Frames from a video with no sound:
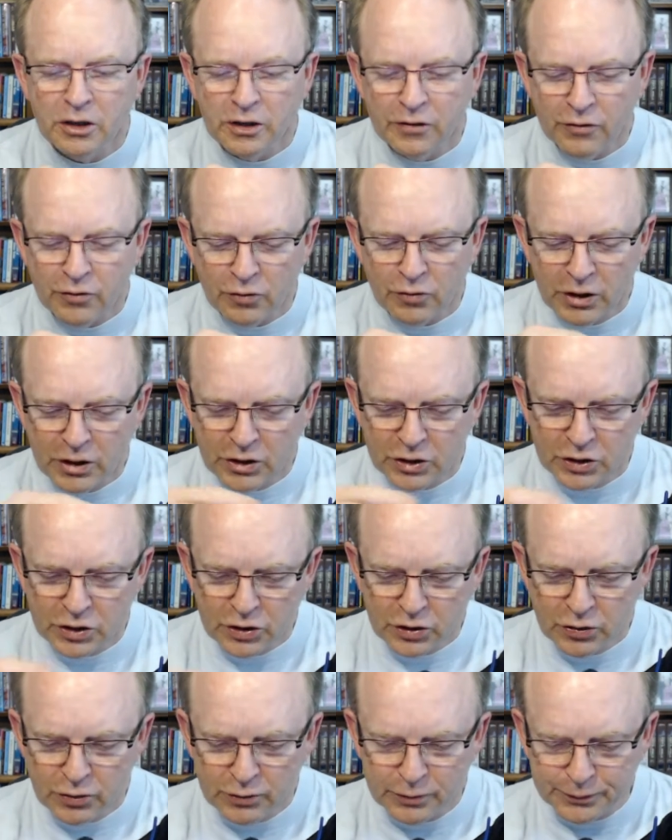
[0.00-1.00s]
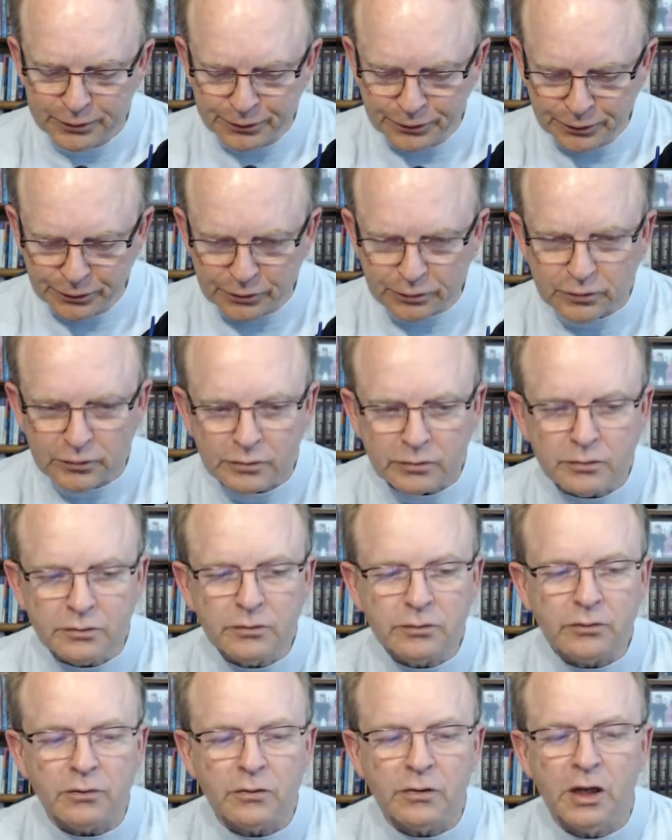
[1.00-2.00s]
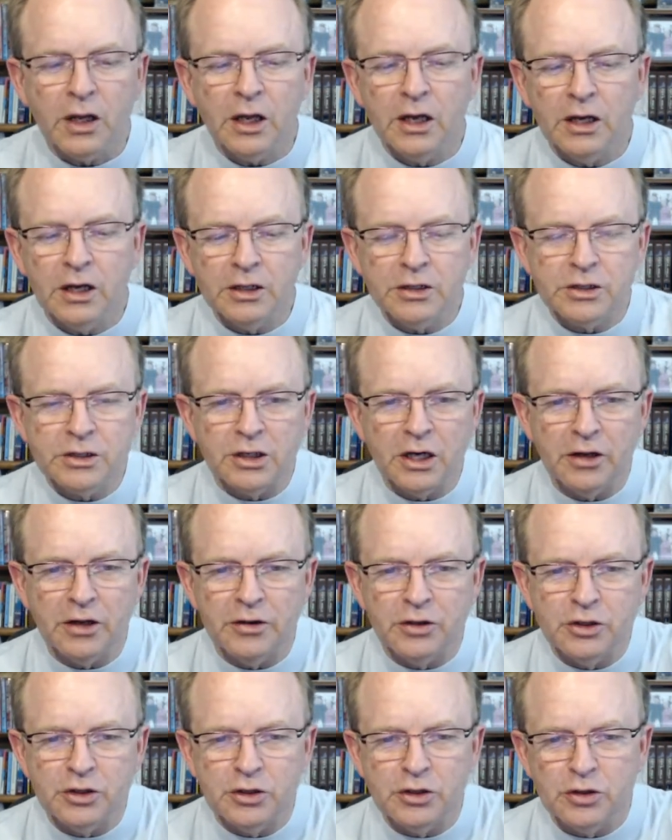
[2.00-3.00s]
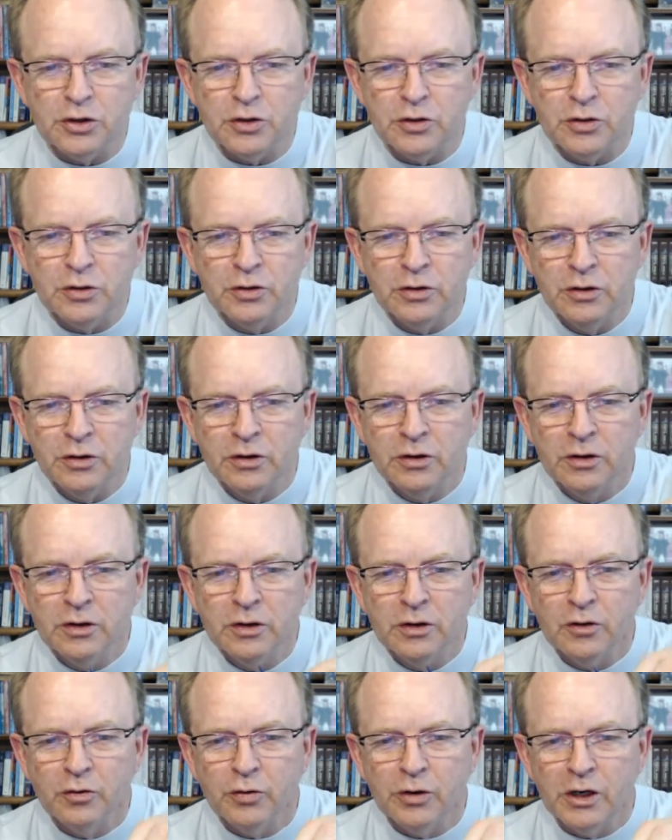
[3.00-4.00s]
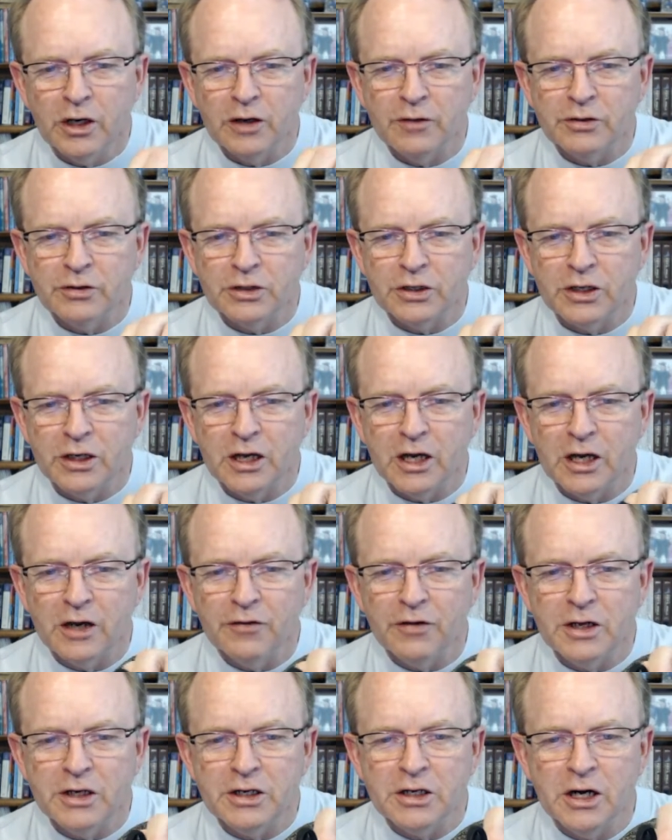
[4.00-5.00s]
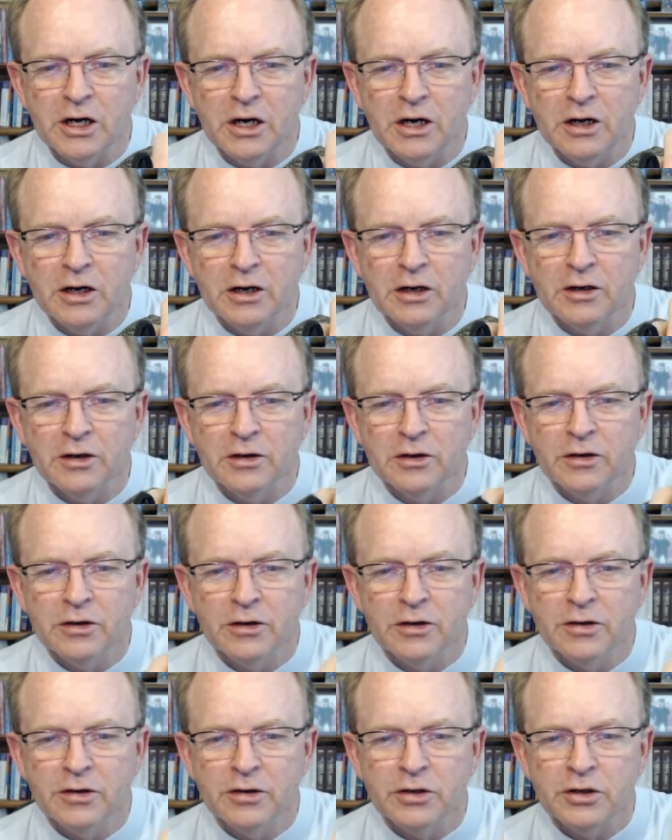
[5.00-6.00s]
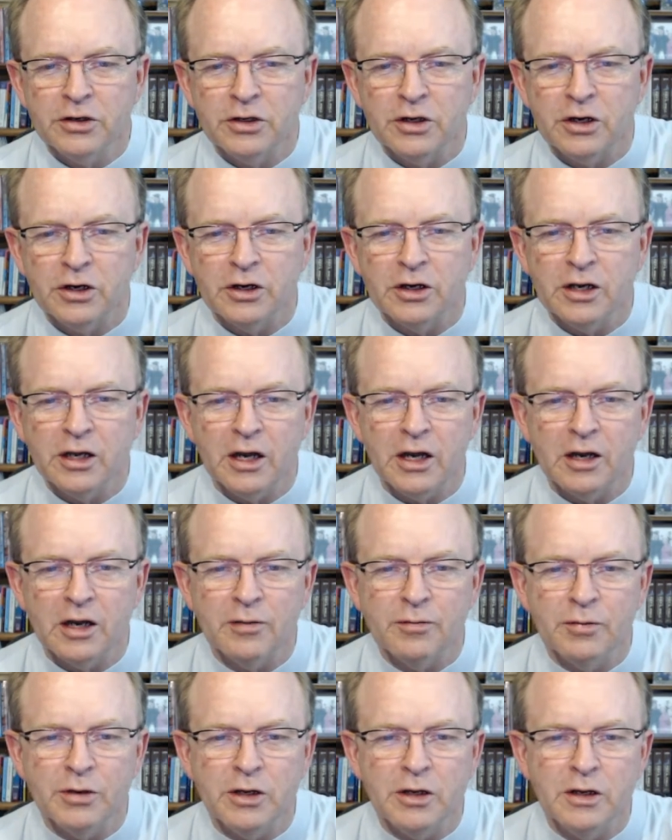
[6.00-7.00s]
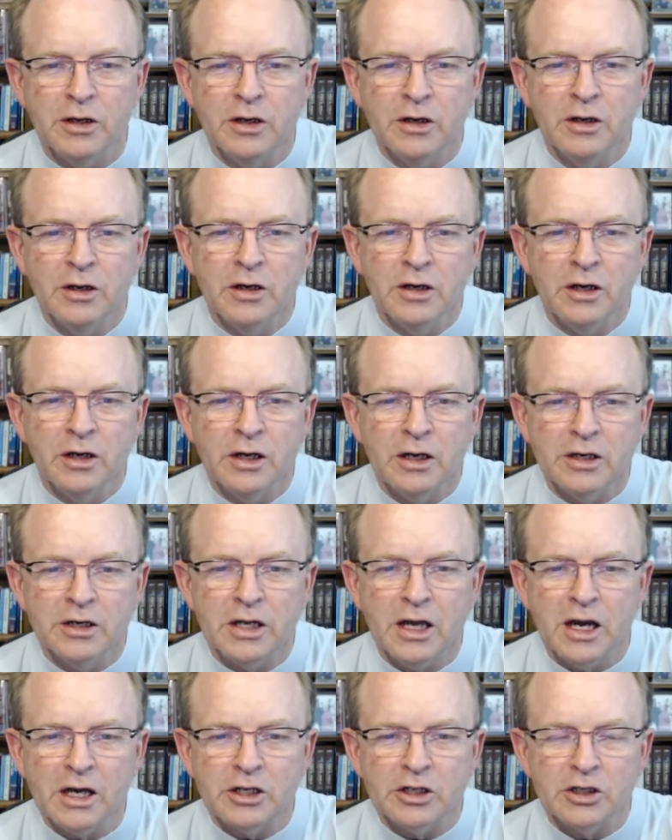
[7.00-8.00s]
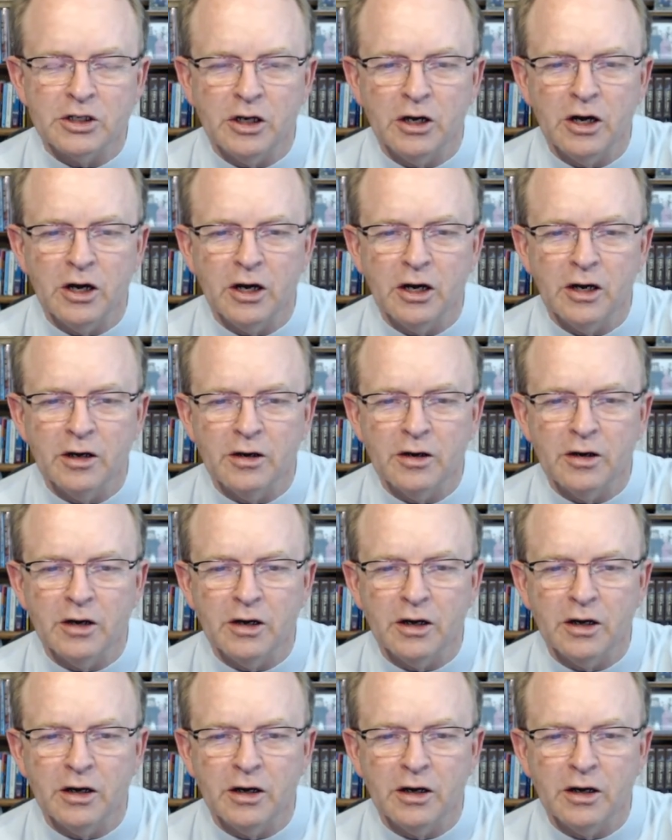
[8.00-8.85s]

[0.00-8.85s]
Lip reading: of the running shoe. And inside the shoe, we obviously have a tongue. Tongue can be attached on,